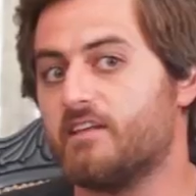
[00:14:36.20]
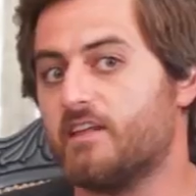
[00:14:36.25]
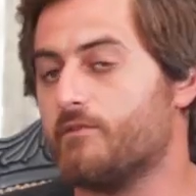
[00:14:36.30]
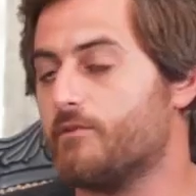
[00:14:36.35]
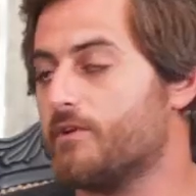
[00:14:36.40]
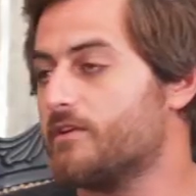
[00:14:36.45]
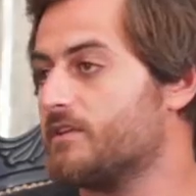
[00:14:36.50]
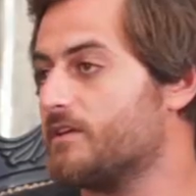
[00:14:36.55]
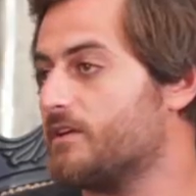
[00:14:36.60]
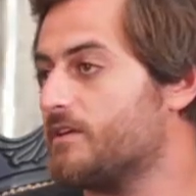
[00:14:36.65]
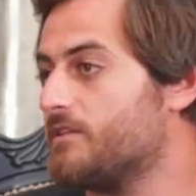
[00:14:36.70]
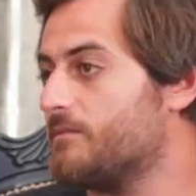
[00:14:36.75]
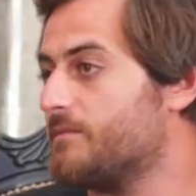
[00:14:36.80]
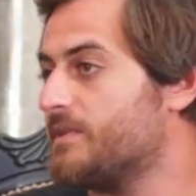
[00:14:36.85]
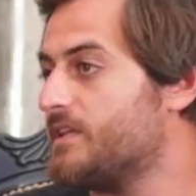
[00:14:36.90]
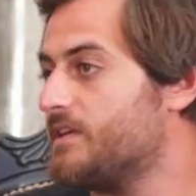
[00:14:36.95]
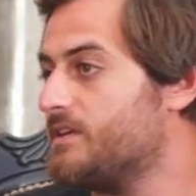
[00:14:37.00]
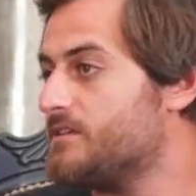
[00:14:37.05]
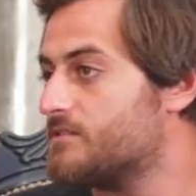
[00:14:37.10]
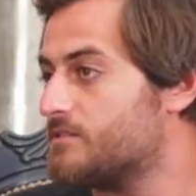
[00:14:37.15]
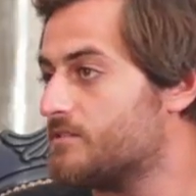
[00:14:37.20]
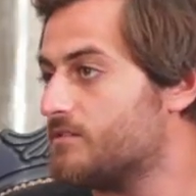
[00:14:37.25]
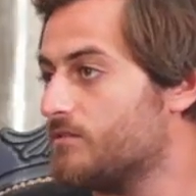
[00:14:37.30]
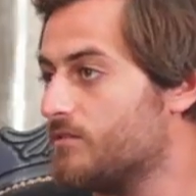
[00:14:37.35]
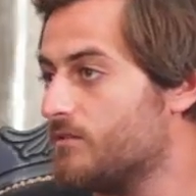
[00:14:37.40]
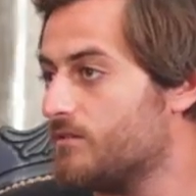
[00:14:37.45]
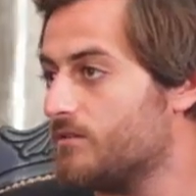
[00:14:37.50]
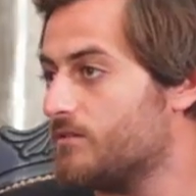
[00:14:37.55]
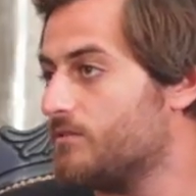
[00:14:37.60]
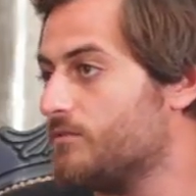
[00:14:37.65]
that anywhere in the Middle East.
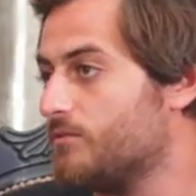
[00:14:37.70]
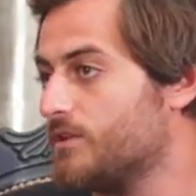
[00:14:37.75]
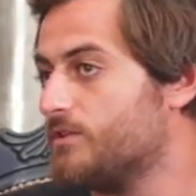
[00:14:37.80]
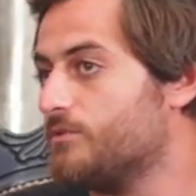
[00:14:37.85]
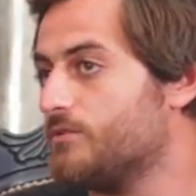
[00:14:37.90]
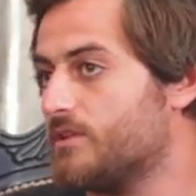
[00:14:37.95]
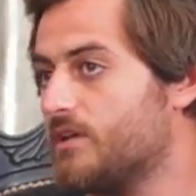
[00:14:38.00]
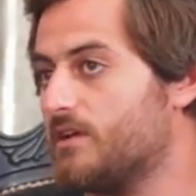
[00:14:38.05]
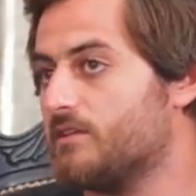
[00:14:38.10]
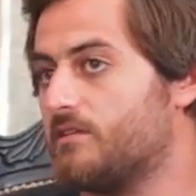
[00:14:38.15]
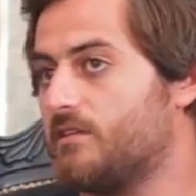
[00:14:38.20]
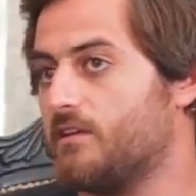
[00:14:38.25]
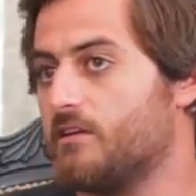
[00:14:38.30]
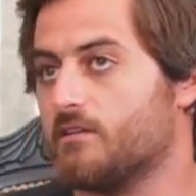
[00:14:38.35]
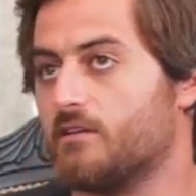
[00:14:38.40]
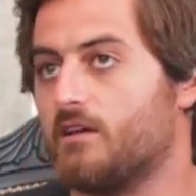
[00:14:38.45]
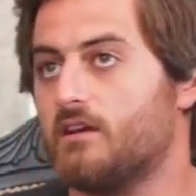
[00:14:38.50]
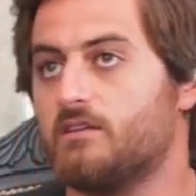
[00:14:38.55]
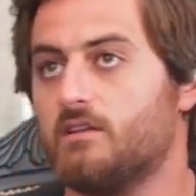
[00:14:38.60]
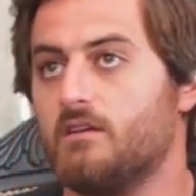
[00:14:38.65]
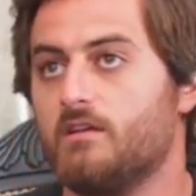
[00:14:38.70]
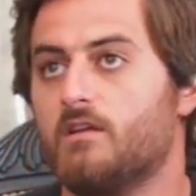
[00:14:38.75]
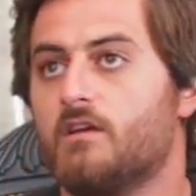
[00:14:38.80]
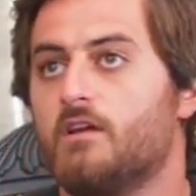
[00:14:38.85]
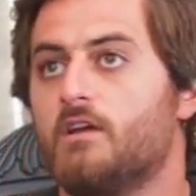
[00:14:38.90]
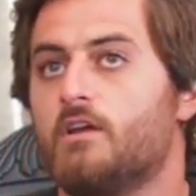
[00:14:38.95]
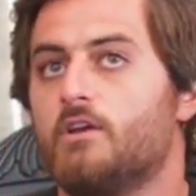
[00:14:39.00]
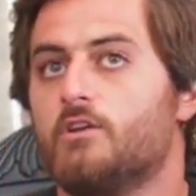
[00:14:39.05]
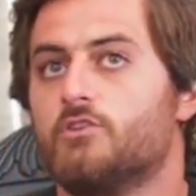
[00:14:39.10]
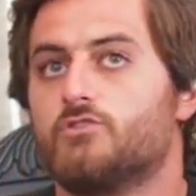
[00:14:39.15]
We do that here in Qatar.
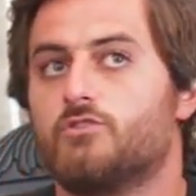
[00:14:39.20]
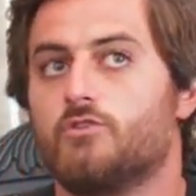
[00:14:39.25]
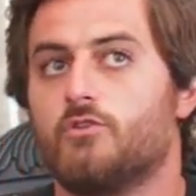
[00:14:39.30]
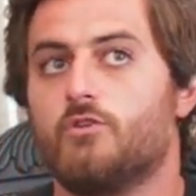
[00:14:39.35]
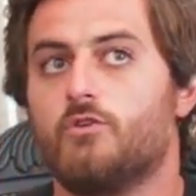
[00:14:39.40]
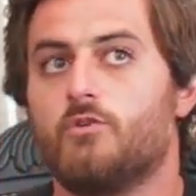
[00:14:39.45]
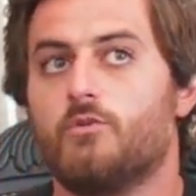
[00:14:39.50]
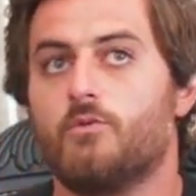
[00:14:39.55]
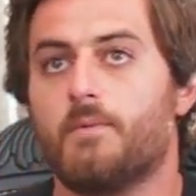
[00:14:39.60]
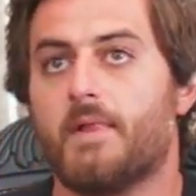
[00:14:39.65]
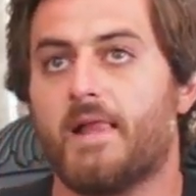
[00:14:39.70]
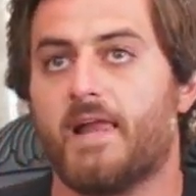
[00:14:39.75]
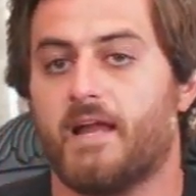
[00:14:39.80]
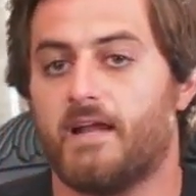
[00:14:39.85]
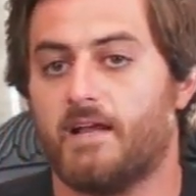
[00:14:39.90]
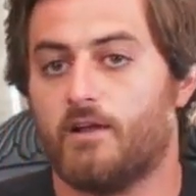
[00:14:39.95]
So